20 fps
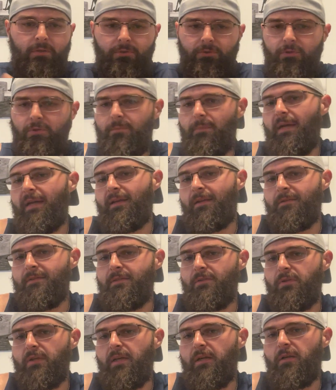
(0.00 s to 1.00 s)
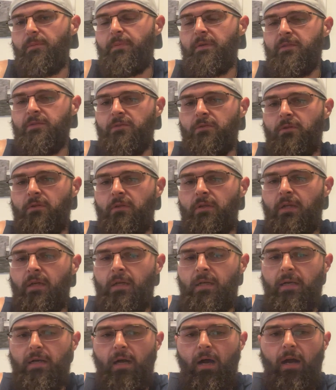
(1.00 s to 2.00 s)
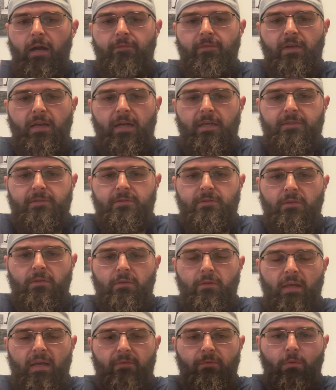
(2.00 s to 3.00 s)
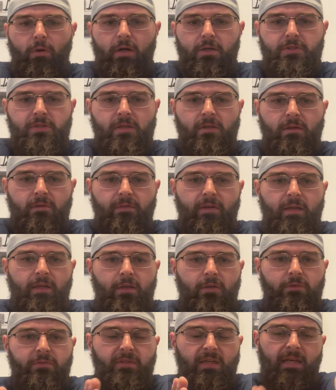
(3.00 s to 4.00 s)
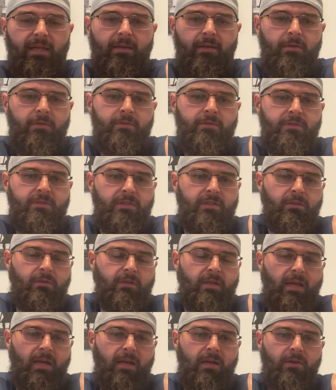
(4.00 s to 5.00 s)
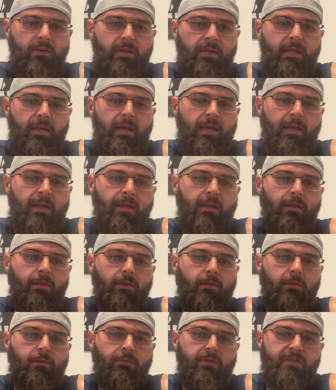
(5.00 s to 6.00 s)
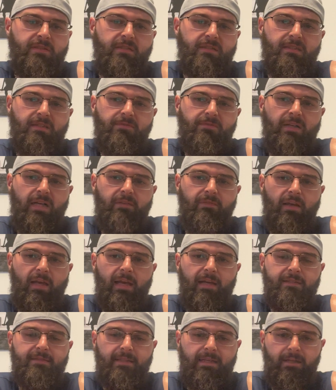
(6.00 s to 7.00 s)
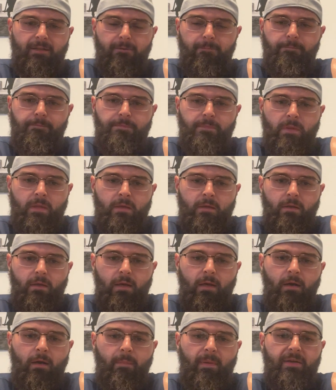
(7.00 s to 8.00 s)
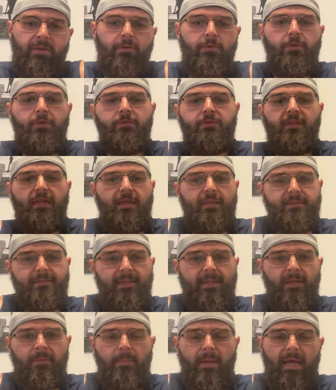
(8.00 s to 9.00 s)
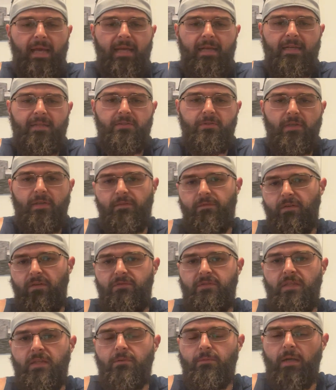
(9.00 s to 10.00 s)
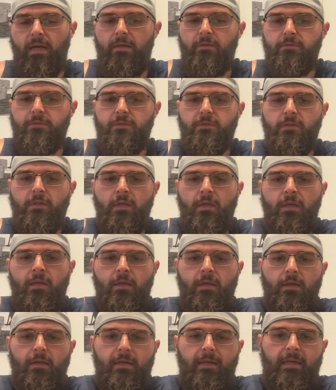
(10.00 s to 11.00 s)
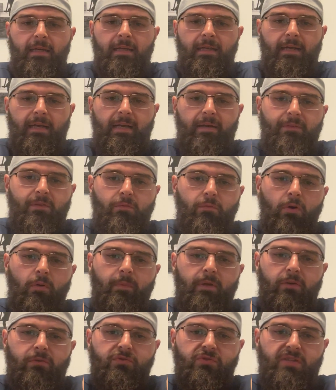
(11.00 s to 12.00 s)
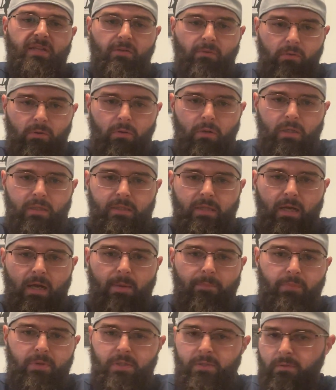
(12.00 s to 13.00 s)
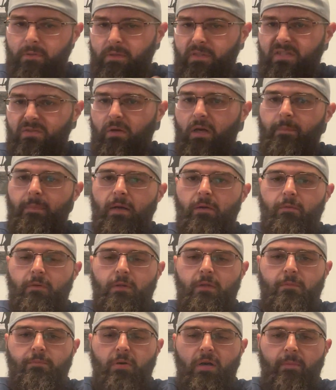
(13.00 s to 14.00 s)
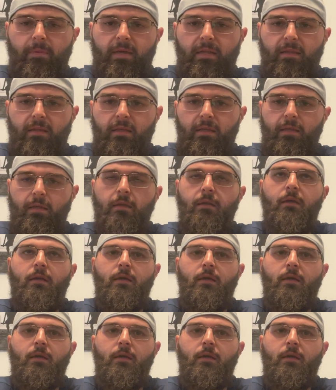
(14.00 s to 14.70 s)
to my concealed carry pistol. If you guys have watched any of the videos, I conceal carry a 365 XL. I do use the extended mag in it, so I get 15 rounds. And I have the Romeo Zero on top, which I'm going to swap out with probably the